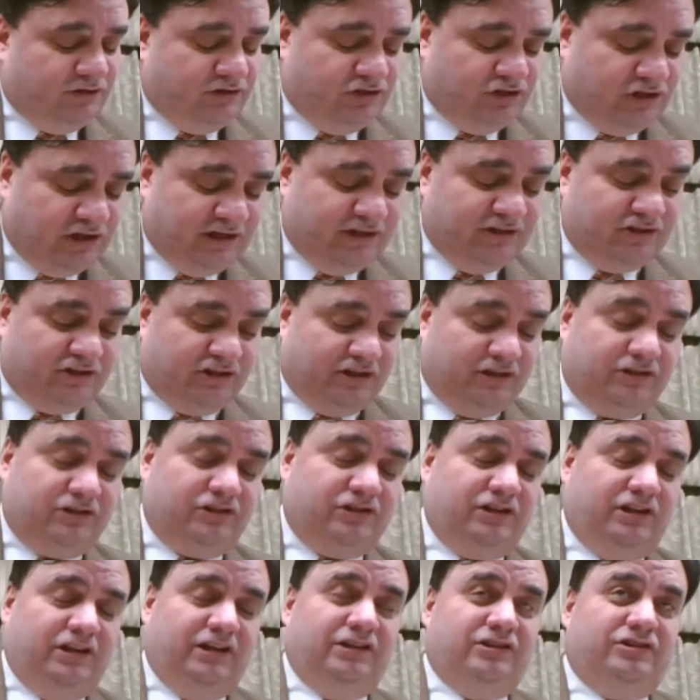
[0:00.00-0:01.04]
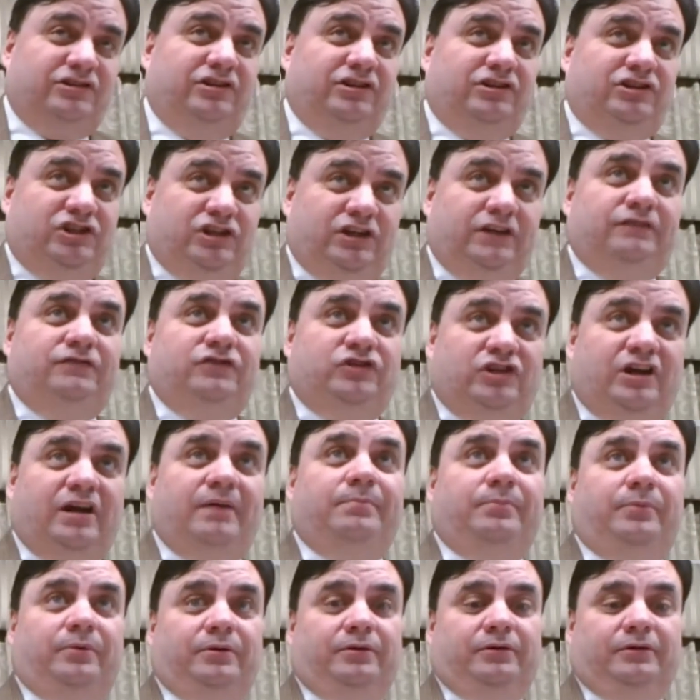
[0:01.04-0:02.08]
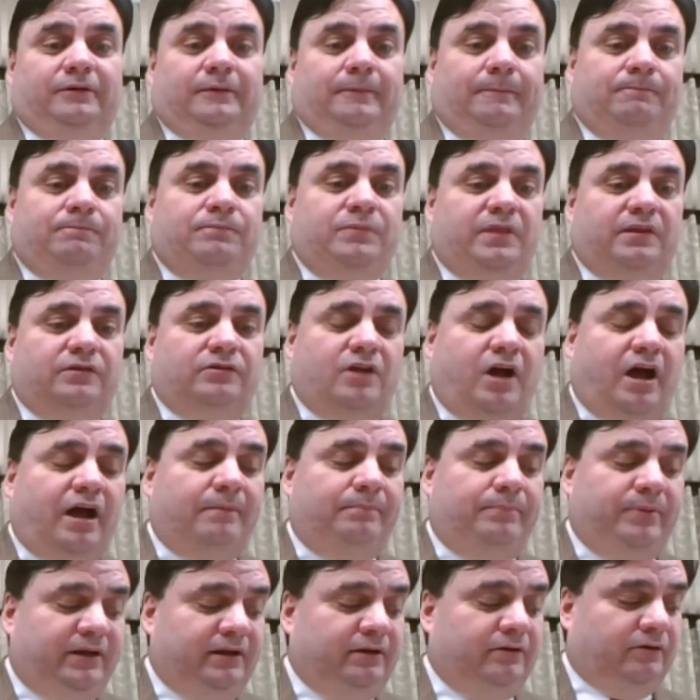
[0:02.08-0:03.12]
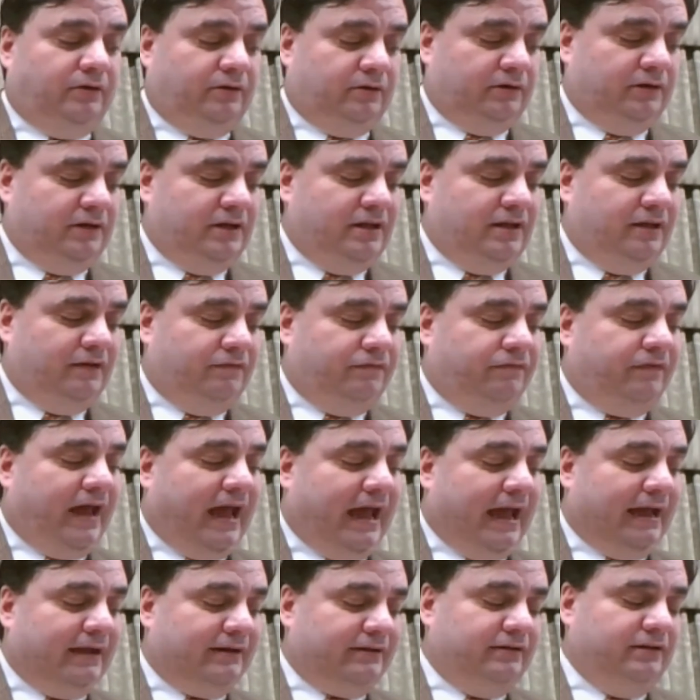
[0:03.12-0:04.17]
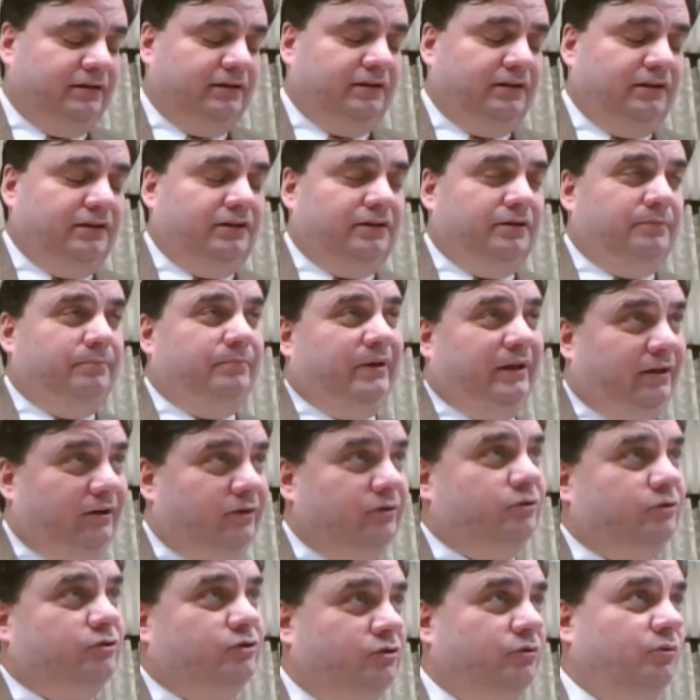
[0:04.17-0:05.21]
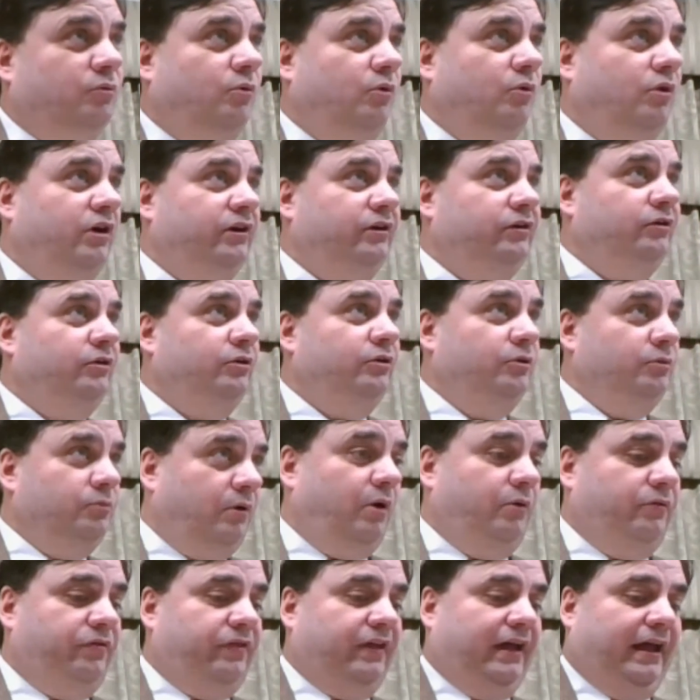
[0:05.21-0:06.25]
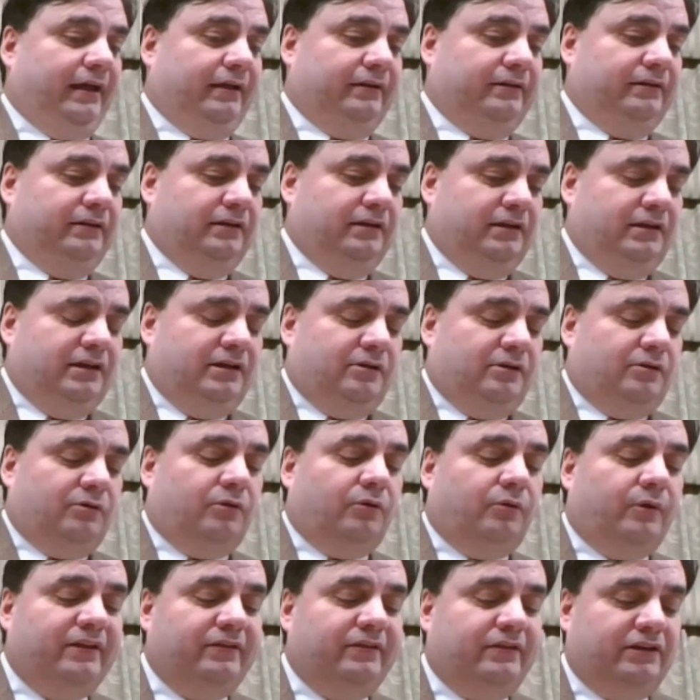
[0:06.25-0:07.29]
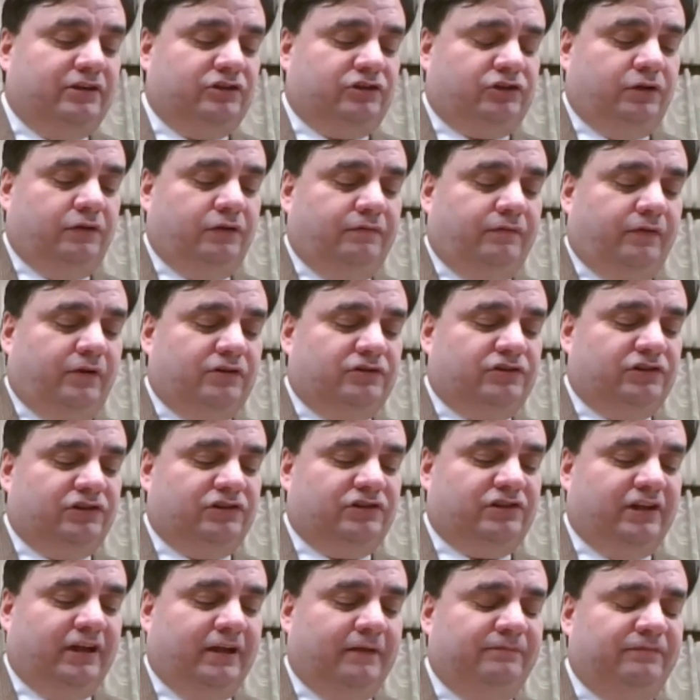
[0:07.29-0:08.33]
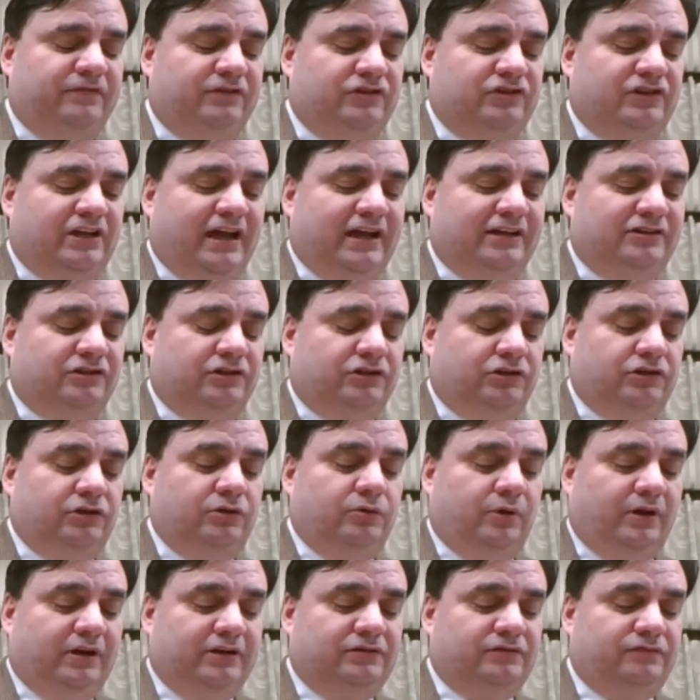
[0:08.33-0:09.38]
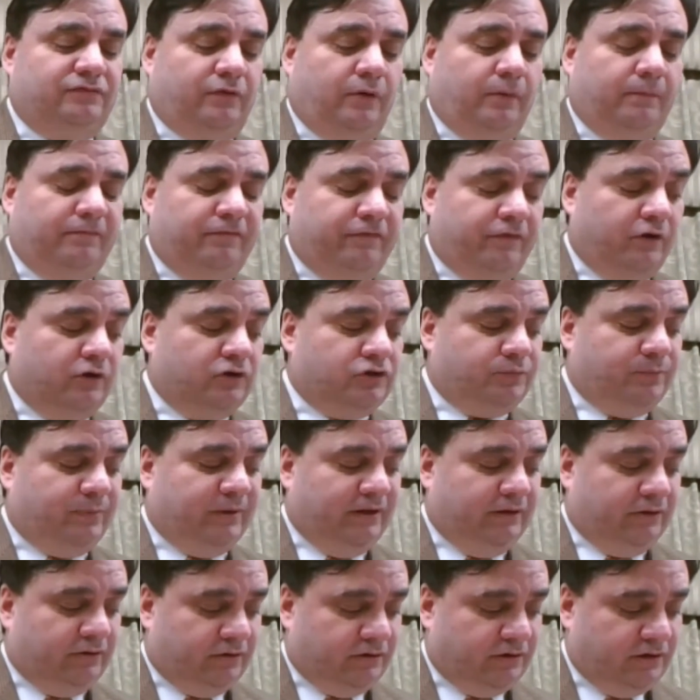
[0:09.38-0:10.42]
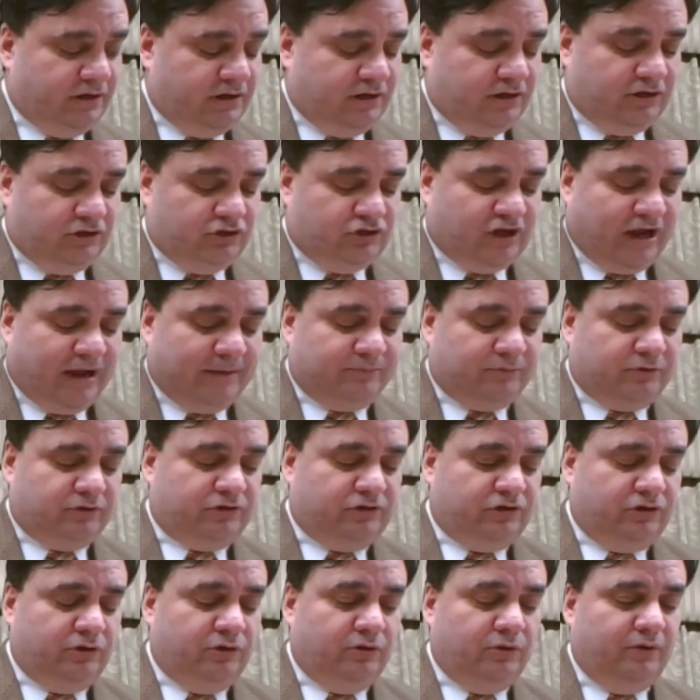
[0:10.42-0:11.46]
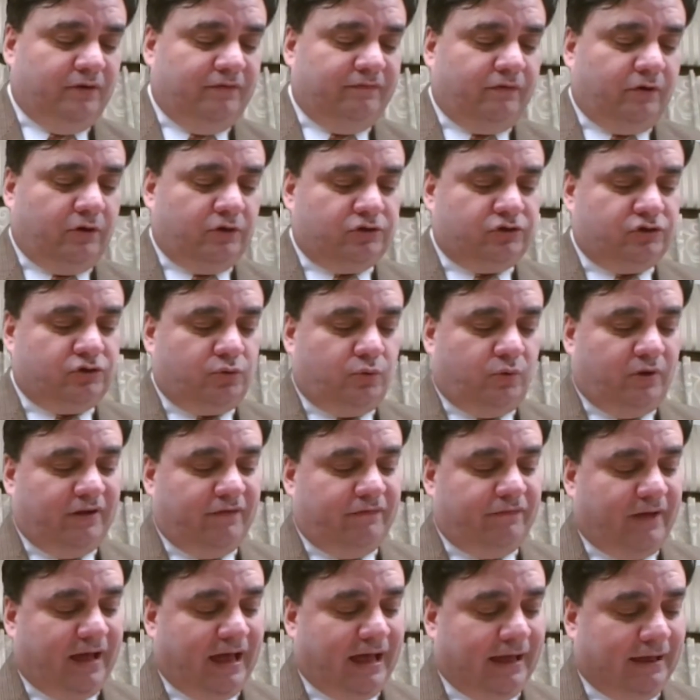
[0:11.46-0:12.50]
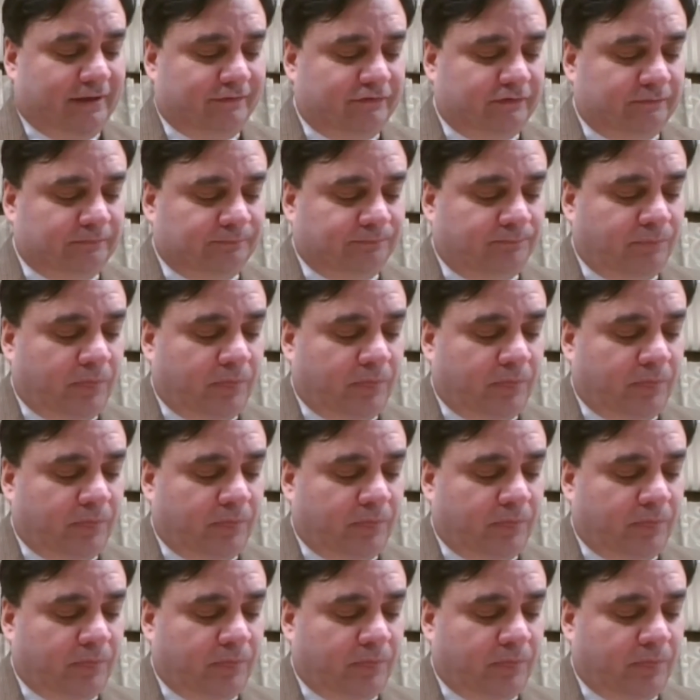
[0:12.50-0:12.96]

Jesus is the chief shepherd, not Peter. In fact, Peter's the one who wrote that. And I'll read these two verses to emphasize it to us from 1 Peter chapter 2 and verse 25.